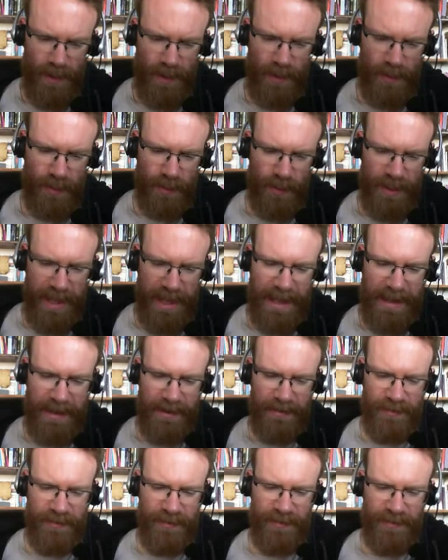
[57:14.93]
we
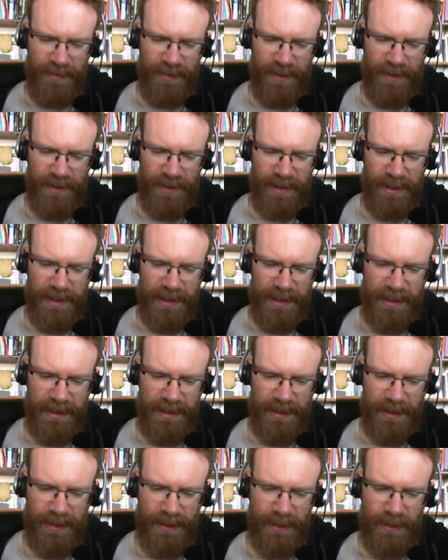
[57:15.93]
have uh,
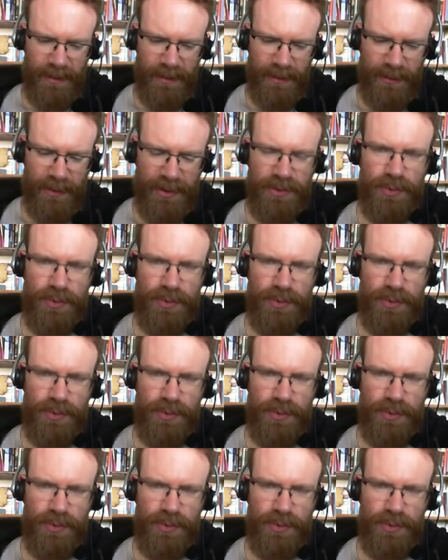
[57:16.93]
this